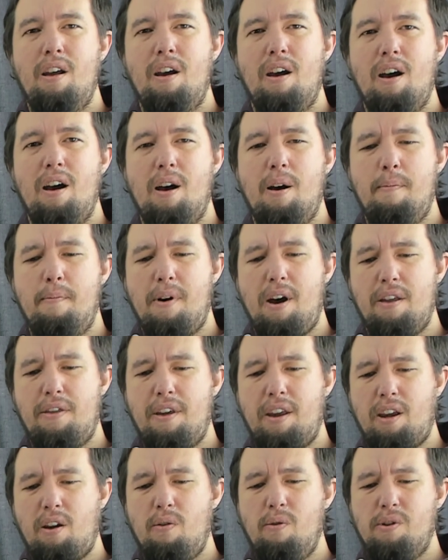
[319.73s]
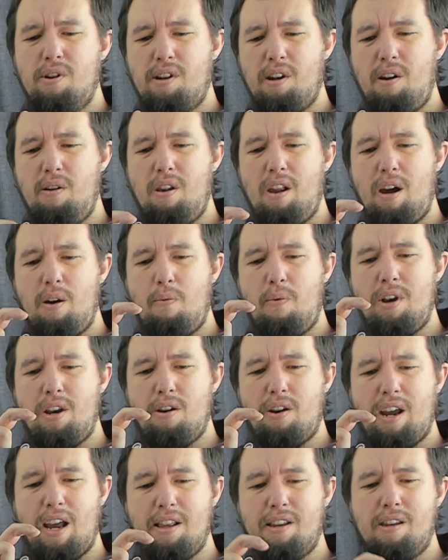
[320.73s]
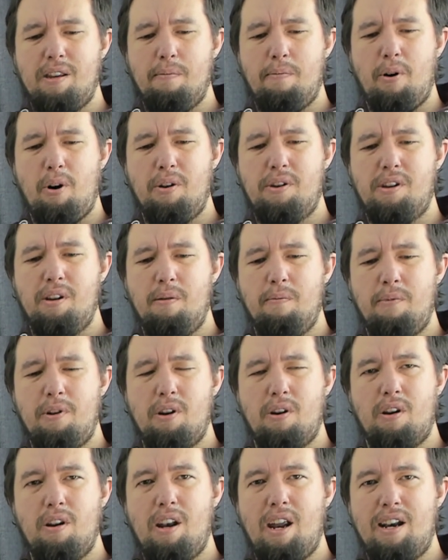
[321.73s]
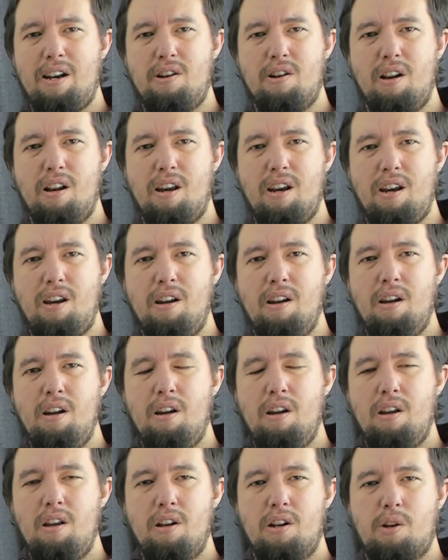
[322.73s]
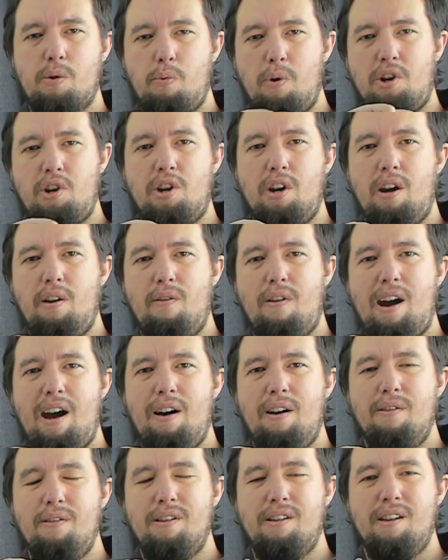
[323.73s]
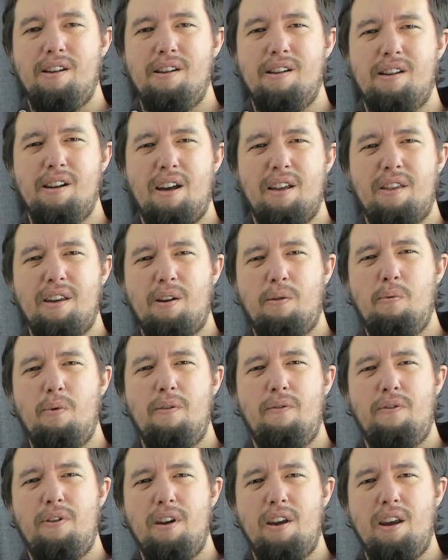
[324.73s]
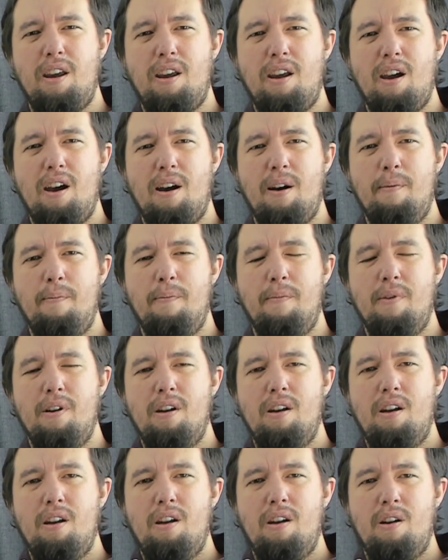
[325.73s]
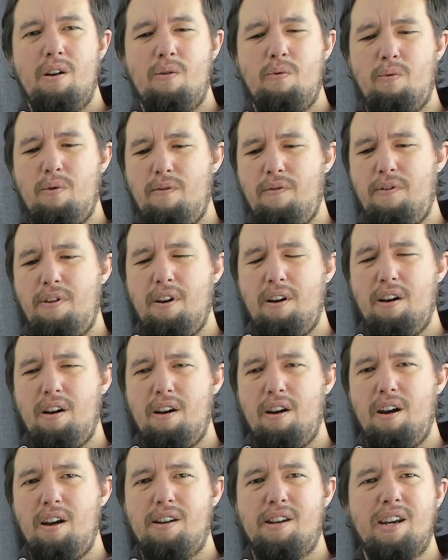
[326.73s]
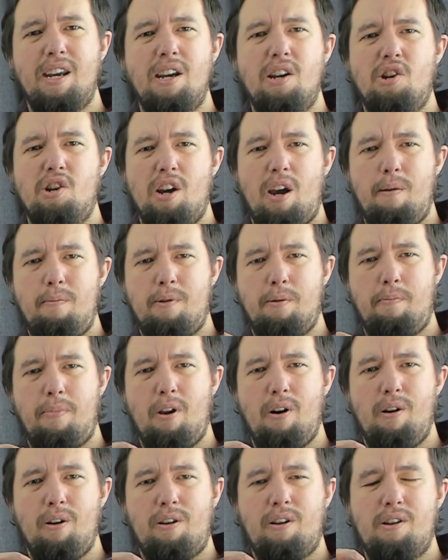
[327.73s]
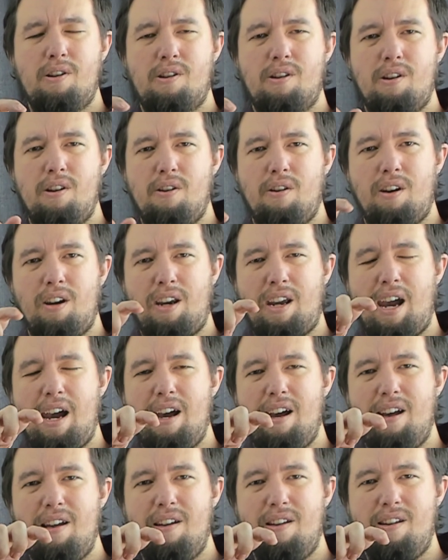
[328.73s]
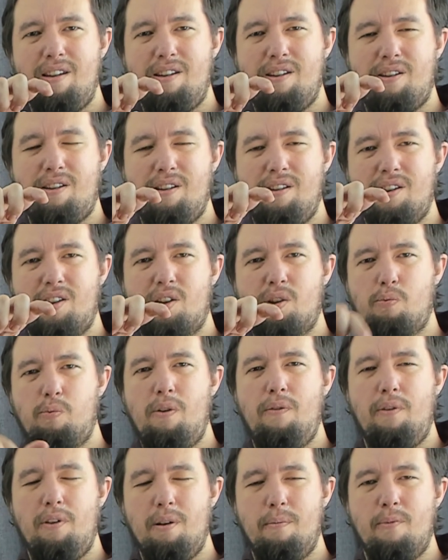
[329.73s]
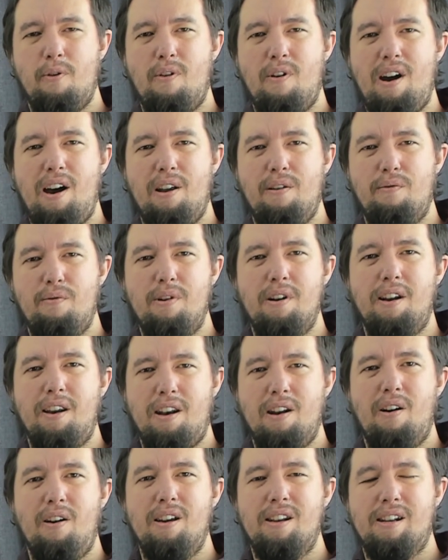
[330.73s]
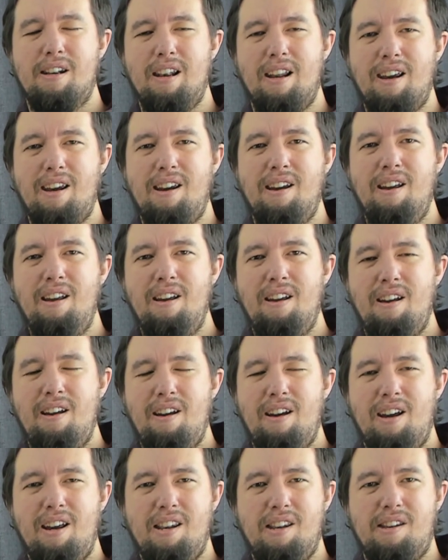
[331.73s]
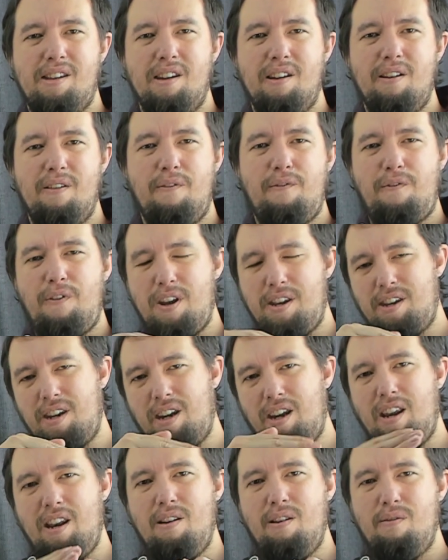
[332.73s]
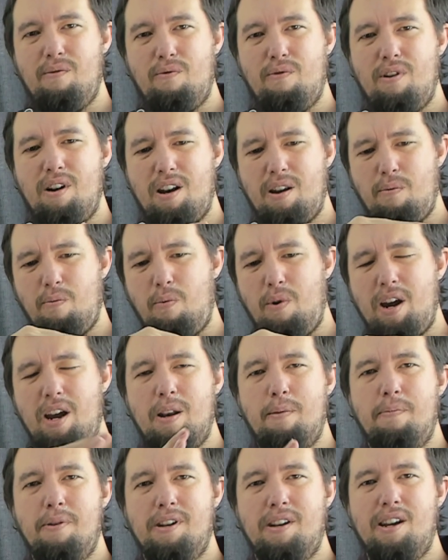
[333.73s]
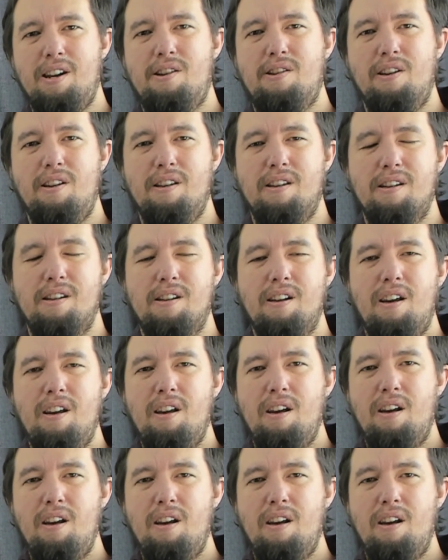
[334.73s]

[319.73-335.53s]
Um, I think also like when you get to the bottom, you can actually switch it around. And I think with the um, with the T-shaped blocks, you can get you can swivel them around really nicely into fitting in really weird positions.